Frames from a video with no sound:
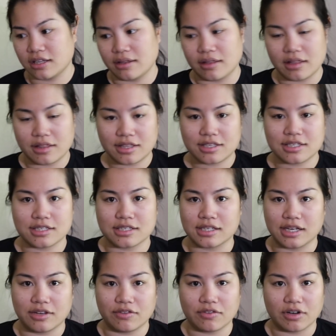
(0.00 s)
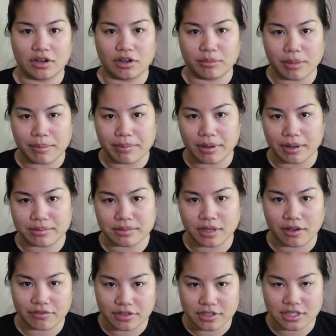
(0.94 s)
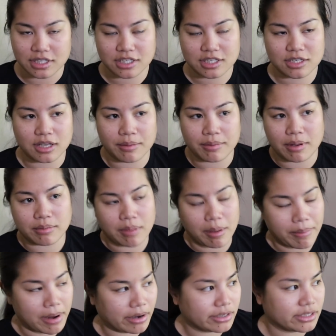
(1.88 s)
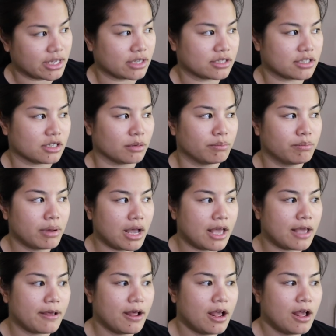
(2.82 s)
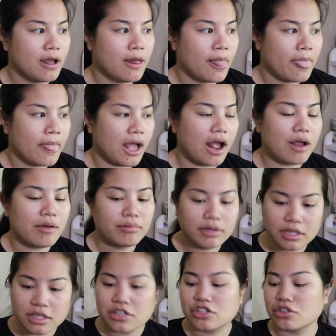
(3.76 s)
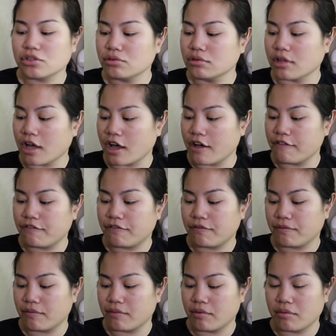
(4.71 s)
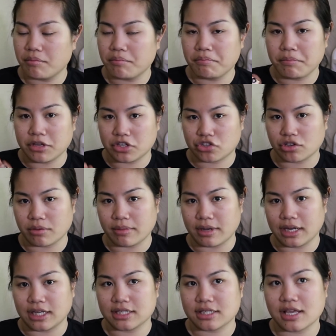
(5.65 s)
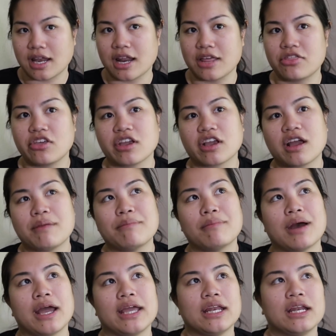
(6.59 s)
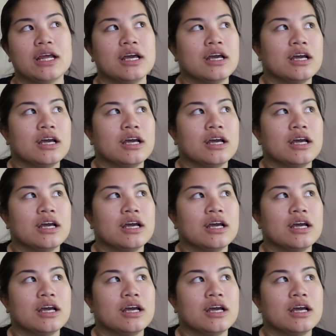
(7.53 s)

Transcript: This isn't even all my pops, obviously. I'm at my parents' house still. But I really do love mystery minis, and I think I might...